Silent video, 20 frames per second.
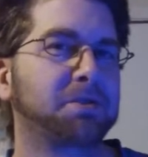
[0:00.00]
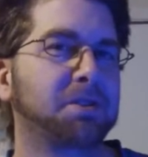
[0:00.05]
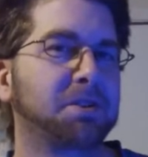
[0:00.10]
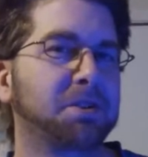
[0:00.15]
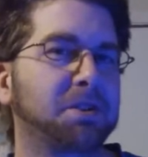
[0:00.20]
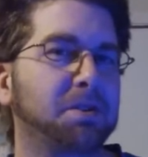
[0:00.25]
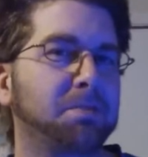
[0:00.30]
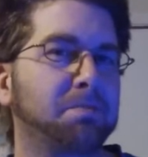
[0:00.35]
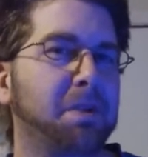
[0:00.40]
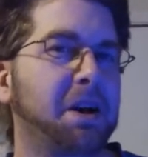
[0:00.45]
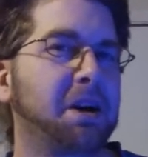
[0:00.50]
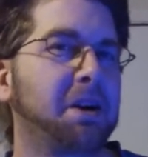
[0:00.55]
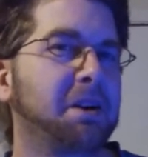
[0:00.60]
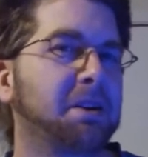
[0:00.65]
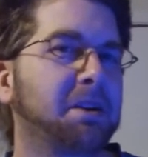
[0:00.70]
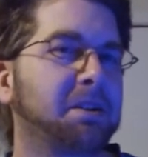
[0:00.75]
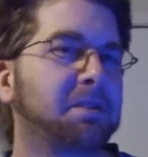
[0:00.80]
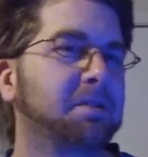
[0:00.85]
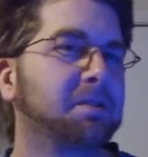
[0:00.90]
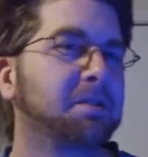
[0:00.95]
going to come
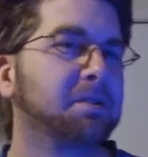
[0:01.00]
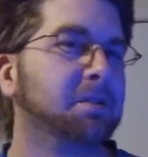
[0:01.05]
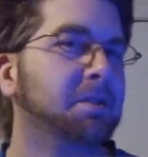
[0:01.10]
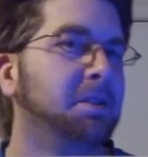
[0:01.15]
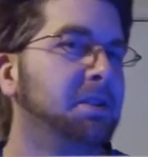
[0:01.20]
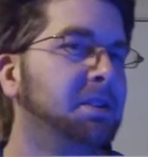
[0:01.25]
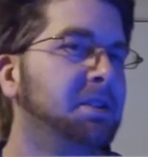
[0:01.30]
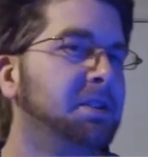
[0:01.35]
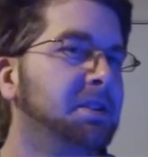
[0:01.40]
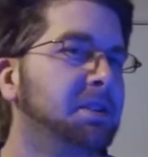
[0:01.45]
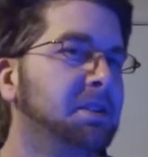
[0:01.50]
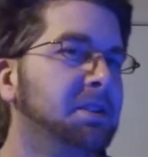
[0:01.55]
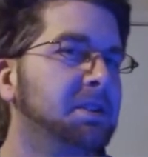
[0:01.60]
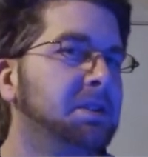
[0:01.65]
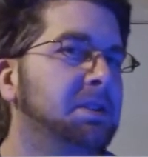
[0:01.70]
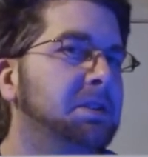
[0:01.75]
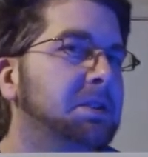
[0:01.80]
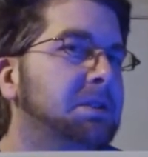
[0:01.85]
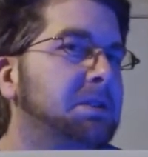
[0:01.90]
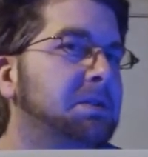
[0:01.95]
back, or
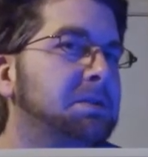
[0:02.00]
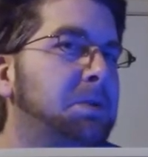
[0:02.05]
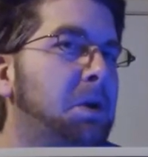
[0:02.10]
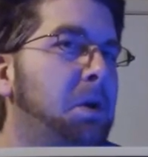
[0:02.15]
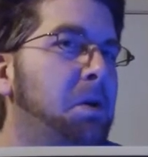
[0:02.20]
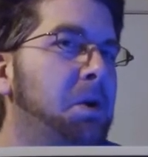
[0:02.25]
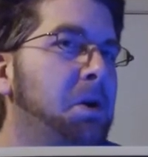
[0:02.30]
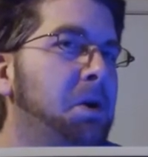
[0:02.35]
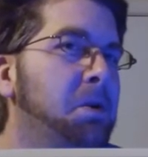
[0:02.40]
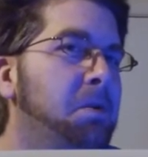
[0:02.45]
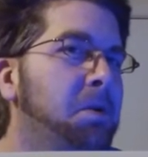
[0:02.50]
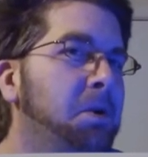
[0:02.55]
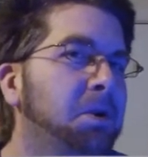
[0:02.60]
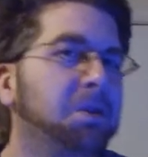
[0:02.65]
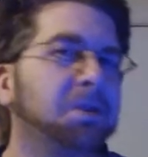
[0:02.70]
don't know.